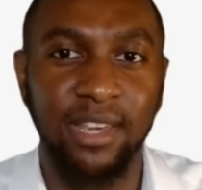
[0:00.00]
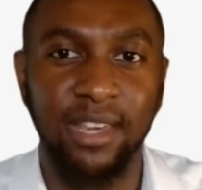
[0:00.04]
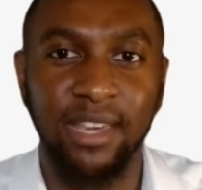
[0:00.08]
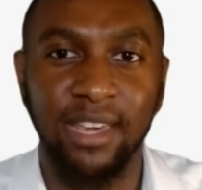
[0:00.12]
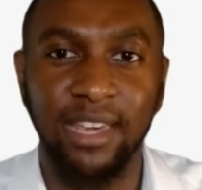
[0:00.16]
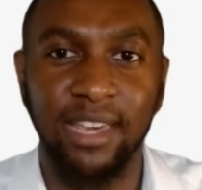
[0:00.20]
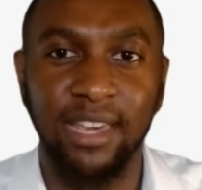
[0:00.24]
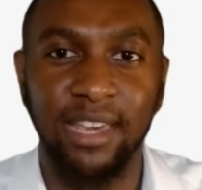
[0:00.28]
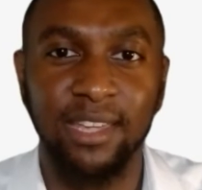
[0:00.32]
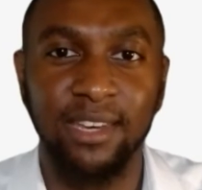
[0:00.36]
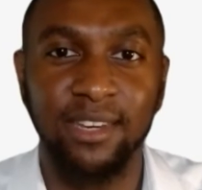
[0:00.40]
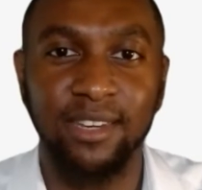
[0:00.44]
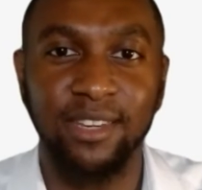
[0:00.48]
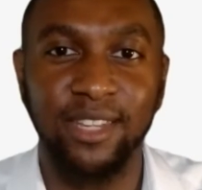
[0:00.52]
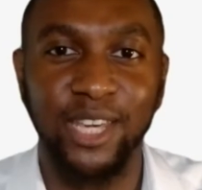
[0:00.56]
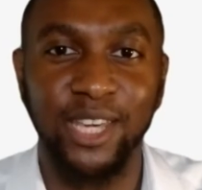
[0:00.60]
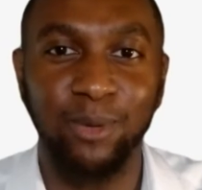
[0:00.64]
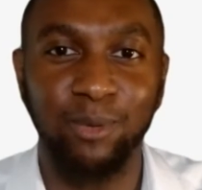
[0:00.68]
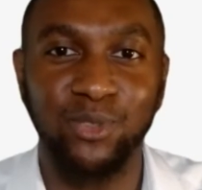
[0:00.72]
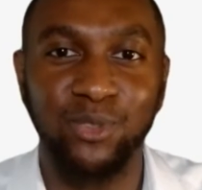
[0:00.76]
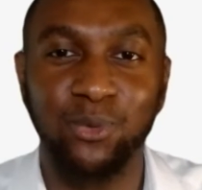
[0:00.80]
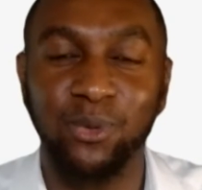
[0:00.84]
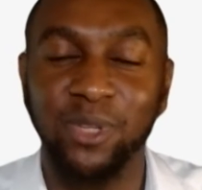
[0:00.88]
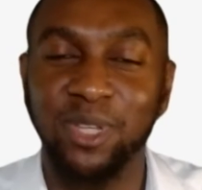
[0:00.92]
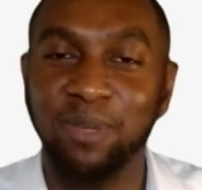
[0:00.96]
And it
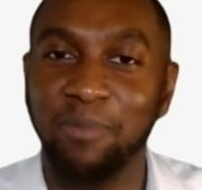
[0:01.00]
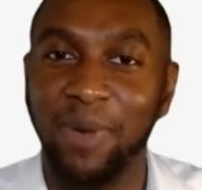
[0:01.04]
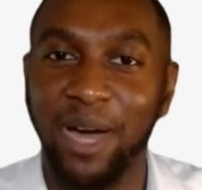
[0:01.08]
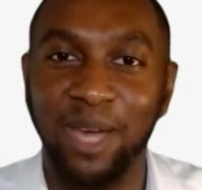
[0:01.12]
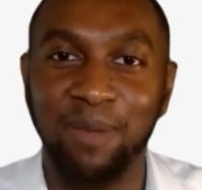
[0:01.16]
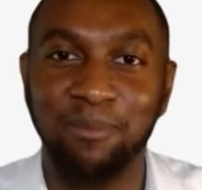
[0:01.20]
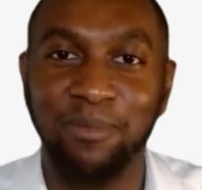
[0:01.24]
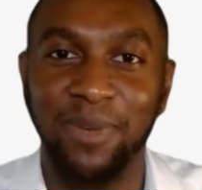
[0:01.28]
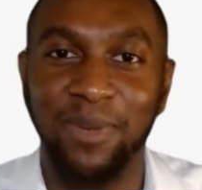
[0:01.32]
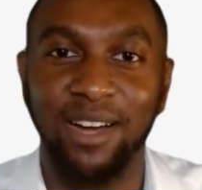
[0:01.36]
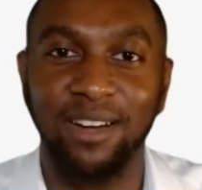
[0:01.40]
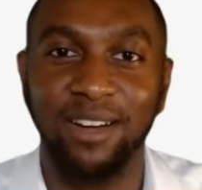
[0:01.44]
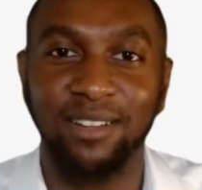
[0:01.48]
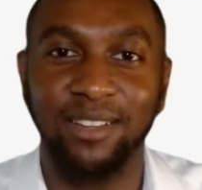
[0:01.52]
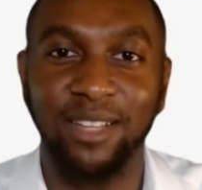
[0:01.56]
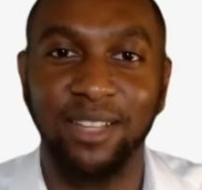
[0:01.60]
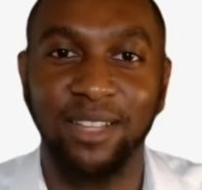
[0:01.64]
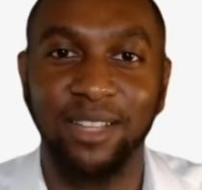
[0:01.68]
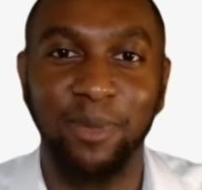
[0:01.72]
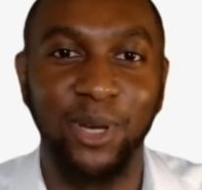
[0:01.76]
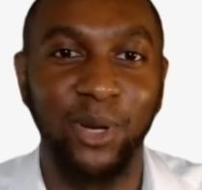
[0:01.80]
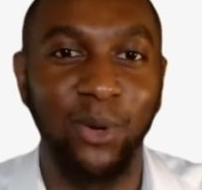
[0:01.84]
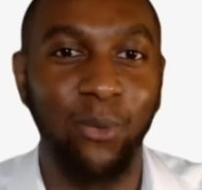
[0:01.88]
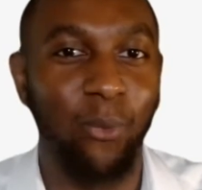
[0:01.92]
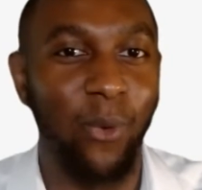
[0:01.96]
was really mind-boggling. I'm
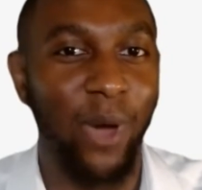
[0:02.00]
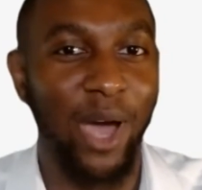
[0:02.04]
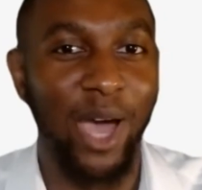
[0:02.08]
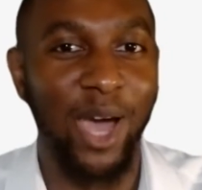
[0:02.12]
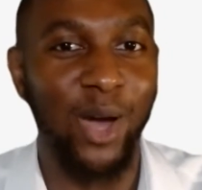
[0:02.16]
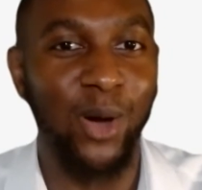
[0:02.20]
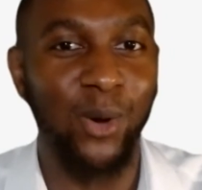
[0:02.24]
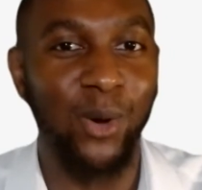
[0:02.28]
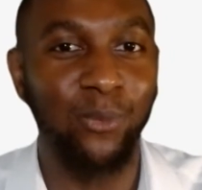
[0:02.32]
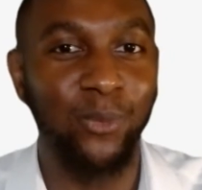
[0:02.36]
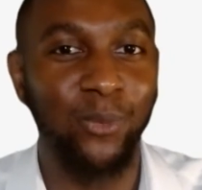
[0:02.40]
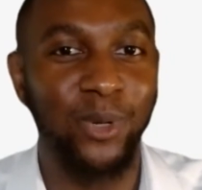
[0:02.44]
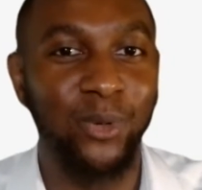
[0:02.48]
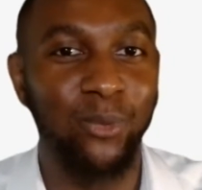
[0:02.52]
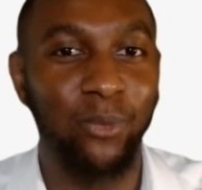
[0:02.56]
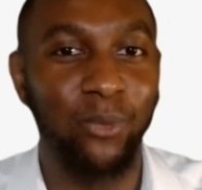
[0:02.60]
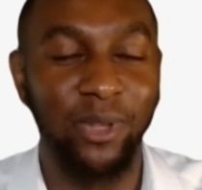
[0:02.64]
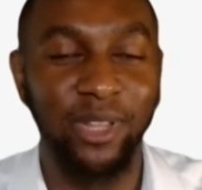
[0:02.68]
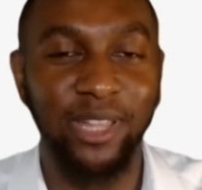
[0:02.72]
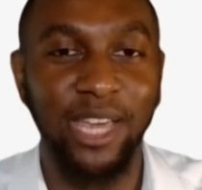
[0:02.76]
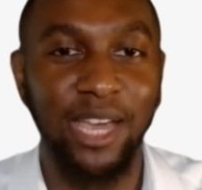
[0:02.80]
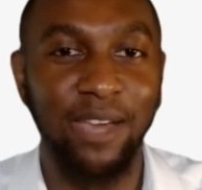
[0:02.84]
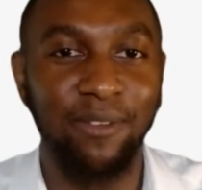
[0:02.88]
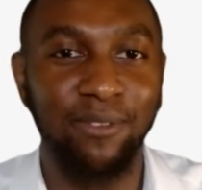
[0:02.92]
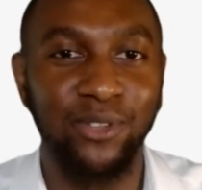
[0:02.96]
like, wow, we really
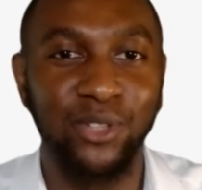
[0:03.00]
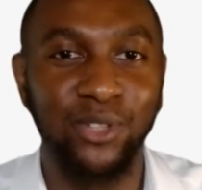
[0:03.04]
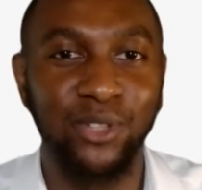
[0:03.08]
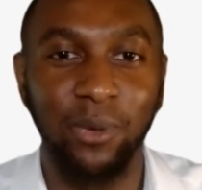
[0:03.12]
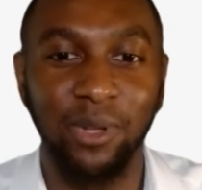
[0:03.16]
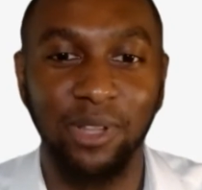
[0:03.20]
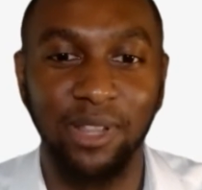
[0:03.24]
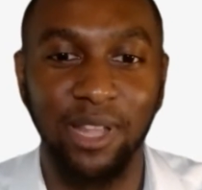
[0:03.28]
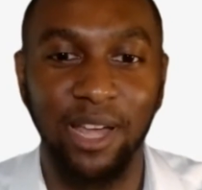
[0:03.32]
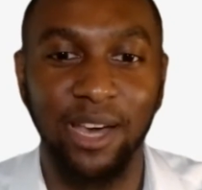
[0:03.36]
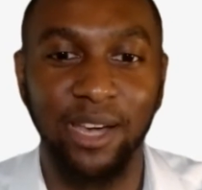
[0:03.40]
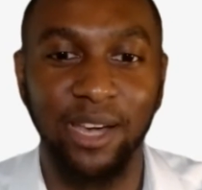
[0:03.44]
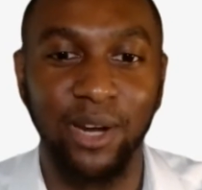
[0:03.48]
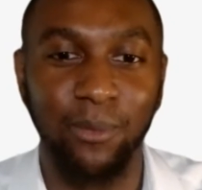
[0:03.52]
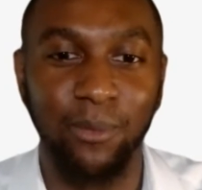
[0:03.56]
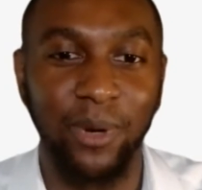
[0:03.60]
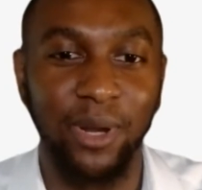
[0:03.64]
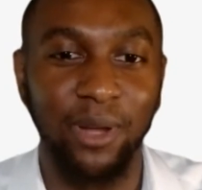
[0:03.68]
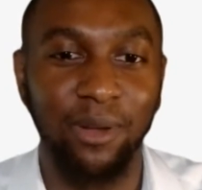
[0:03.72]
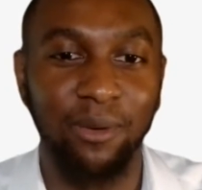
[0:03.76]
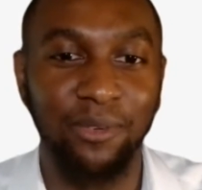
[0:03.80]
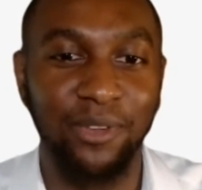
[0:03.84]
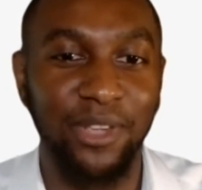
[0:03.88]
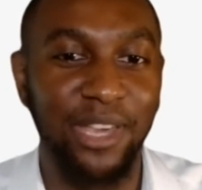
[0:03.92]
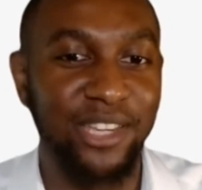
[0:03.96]
have to do a lot
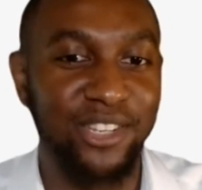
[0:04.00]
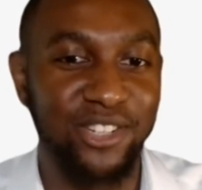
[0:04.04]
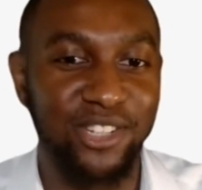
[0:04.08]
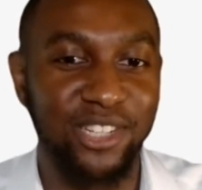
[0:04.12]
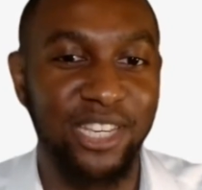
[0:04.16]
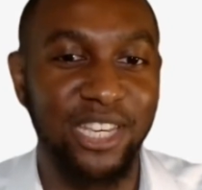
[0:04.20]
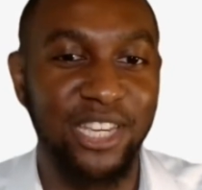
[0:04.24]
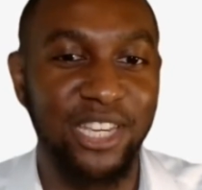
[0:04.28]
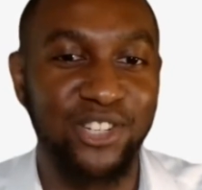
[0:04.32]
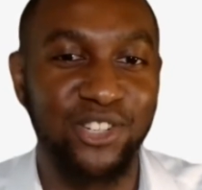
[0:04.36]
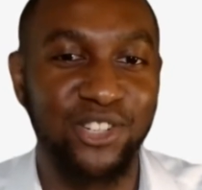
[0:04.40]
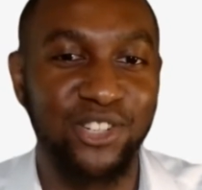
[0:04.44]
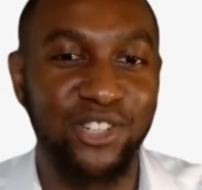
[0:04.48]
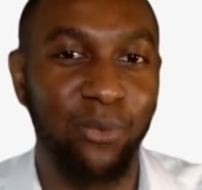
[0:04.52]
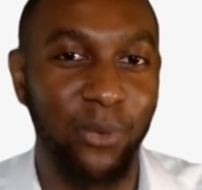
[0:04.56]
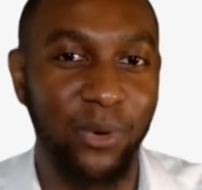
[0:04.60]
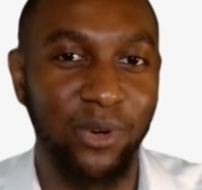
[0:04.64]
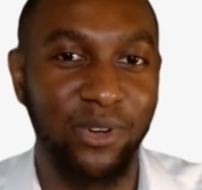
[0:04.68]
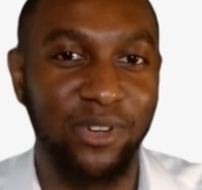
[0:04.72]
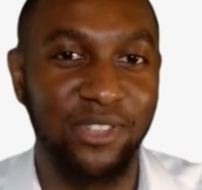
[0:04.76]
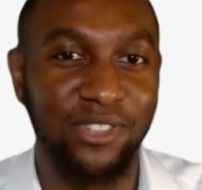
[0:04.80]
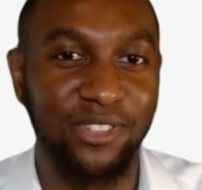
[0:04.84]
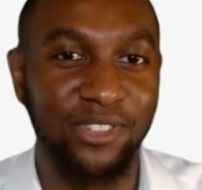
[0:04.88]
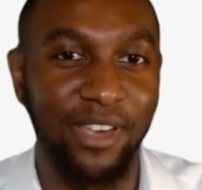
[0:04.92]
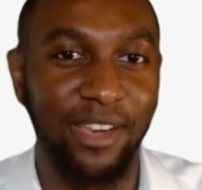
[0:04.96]
around the education
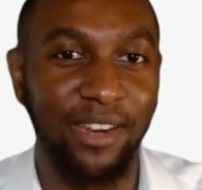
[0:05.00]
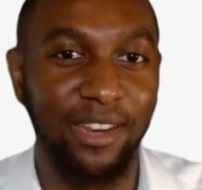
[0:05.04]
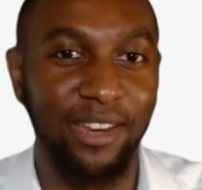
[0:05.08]
awareness side.